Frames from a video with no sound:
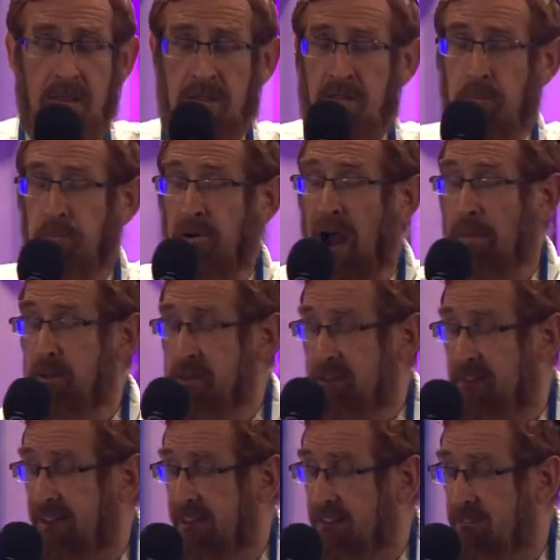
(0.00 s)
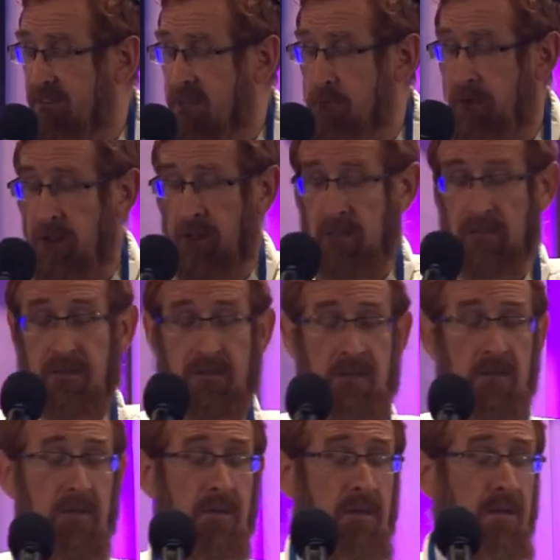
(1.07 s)
the promised land of Israel.
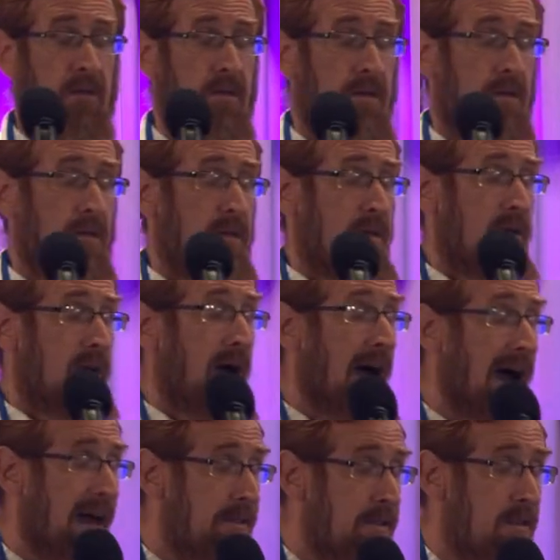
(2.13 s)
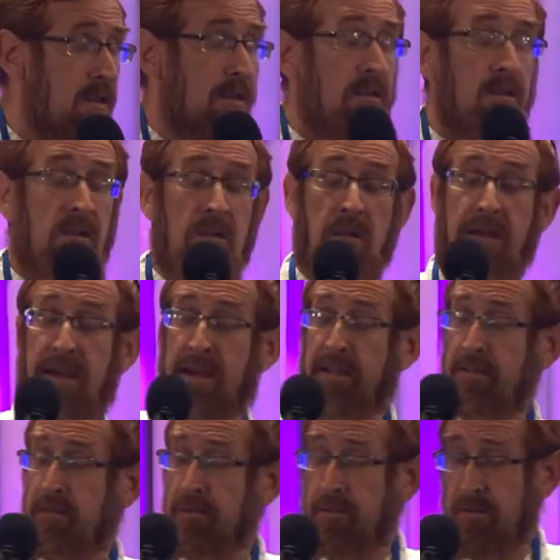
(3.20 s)
God,
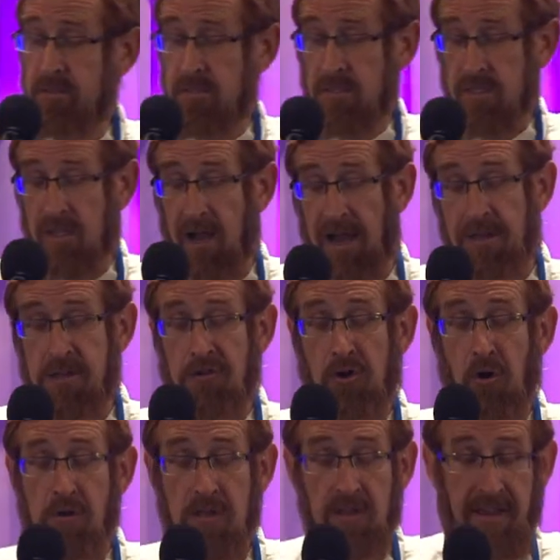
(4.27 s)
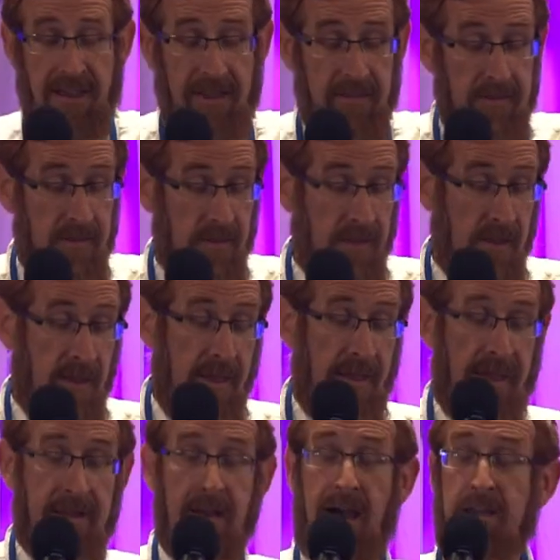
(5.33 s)
land, God's chosen land,
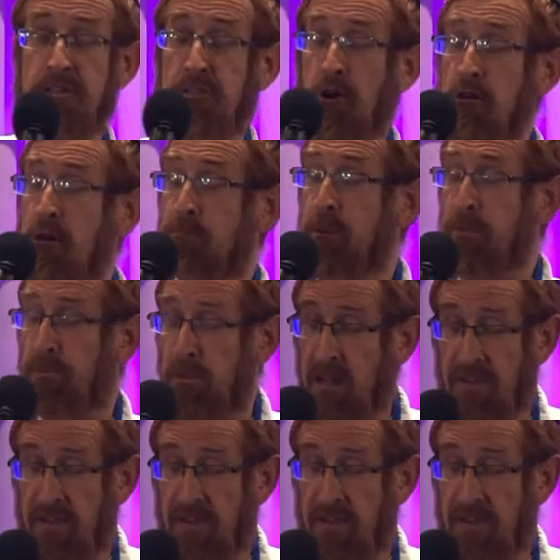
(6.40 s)
and God's chosen people